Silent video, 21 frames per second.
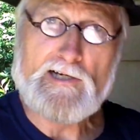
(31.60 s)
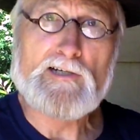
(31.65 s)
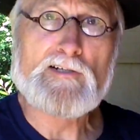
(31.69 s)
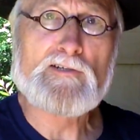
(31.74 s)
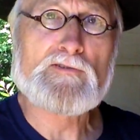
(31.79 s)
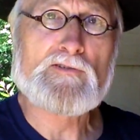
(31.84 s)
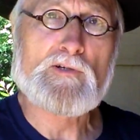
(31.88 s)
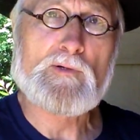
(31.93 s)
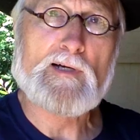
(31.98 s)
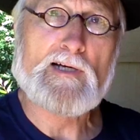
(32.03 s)
here.
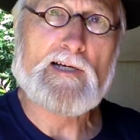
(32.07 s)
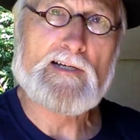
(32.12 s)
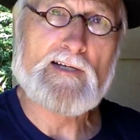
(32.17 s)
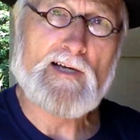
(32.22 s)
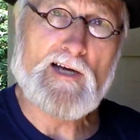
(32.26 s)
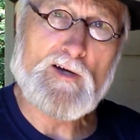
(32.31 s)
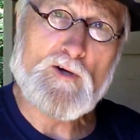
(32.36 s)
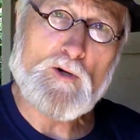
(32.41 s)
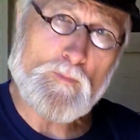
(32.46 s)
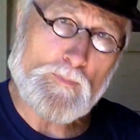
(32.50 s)
So I,
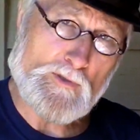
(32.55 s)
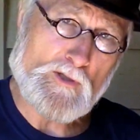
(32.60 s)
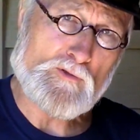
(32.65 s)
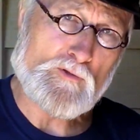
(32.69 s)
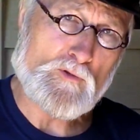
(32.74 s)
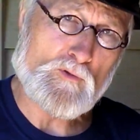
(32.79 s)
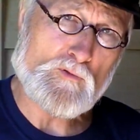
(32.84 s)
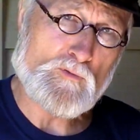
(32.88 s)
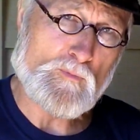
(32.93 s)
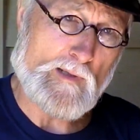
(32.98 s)
I hope this
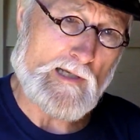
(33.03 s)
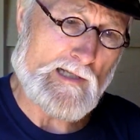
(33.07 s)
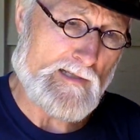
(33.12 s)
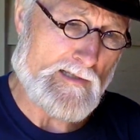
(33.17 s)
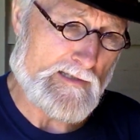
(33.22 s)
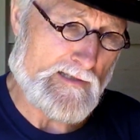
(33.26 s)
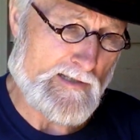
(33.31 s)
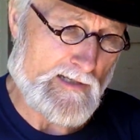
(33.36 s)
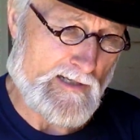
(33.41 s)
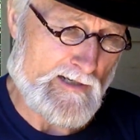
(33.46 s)
goes
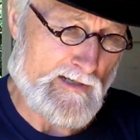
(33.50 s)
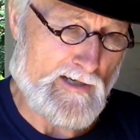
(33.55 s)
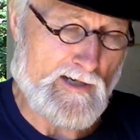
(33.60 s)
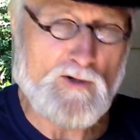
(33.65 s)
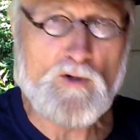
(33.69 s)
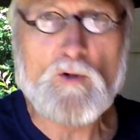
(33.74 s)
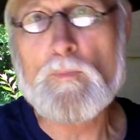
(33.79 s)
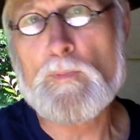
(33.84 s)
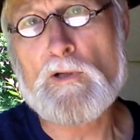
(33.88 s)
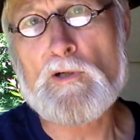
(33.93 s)
well, and I, I
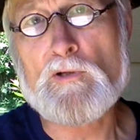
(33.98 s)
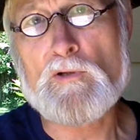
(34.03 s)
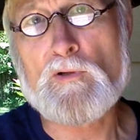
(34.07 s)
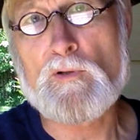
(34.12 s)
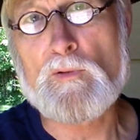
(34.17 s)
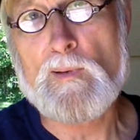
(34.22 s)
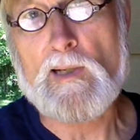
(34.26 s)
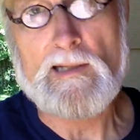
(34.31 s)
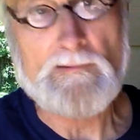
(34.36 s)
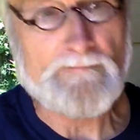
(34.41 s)
hope you're
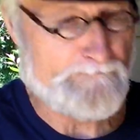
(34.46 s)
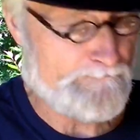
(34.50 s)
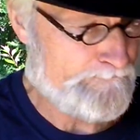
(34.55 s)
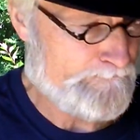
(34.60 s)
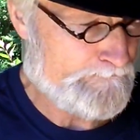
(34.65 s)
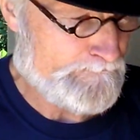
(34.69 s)
doing well.